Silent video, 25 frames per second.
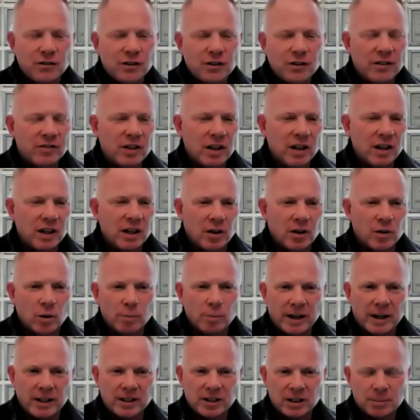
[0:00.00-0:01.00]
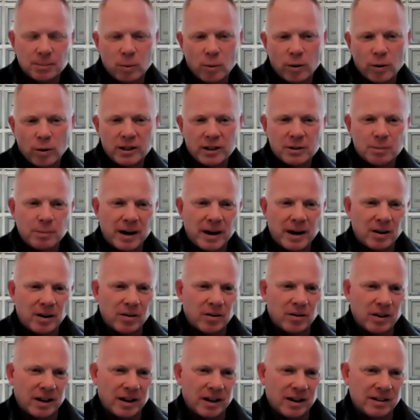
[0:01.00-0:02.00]
50, 100 basis points
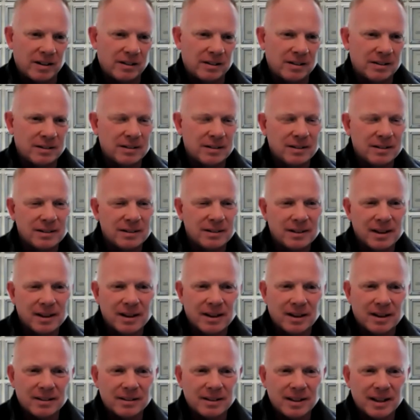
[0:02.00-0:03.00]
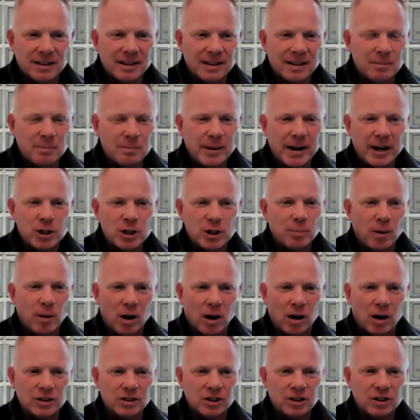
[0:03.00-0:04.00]
better than than
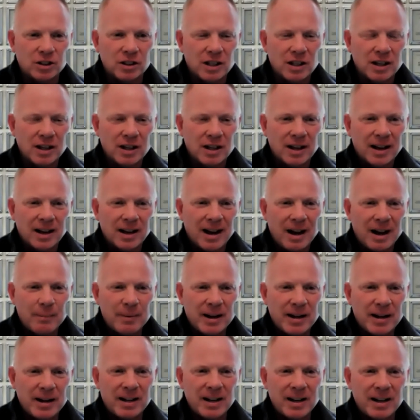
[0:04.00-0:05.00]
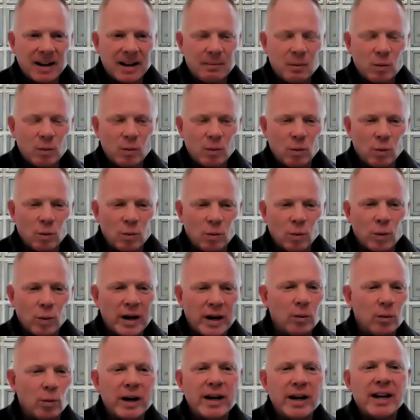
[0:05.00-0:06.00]
benchmarks. I mean,
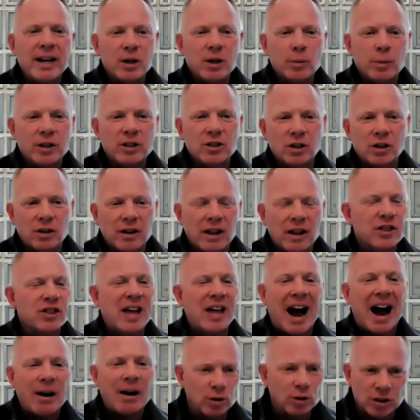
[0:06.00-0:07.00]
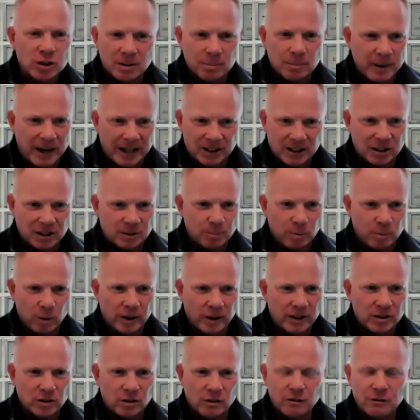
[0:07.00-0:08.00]
we need to return 1,000 basis
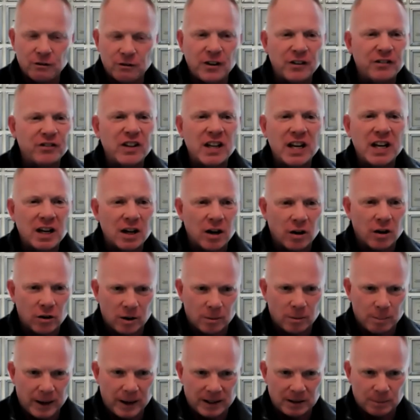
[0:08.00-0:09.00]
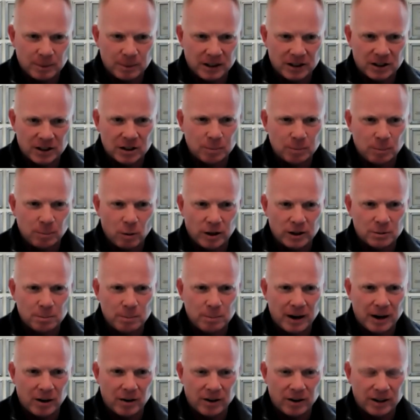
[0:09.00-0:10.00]
points or 1,500 basis points
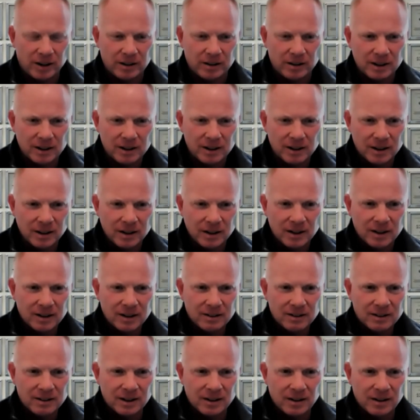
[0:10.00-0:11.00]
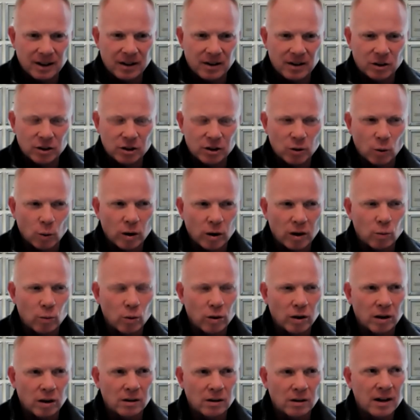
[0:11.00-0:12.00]
better than those. So
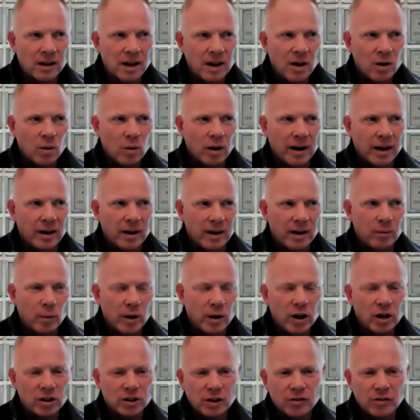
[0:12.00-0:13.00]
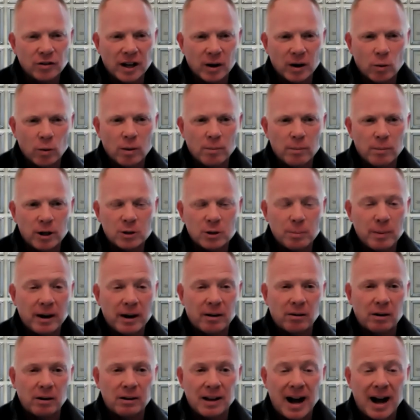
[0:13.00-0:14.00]
and we also feel like we're much
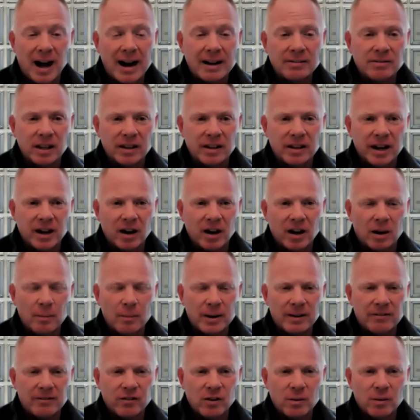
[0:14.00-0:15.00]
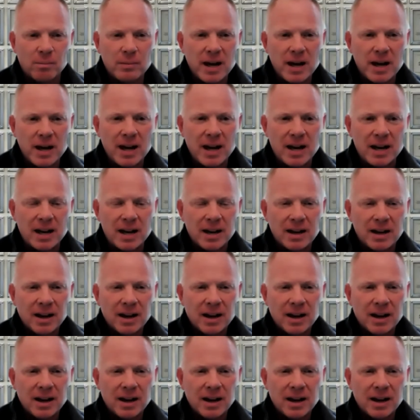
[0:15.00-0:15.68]
better aligned than they are. I mean, for me,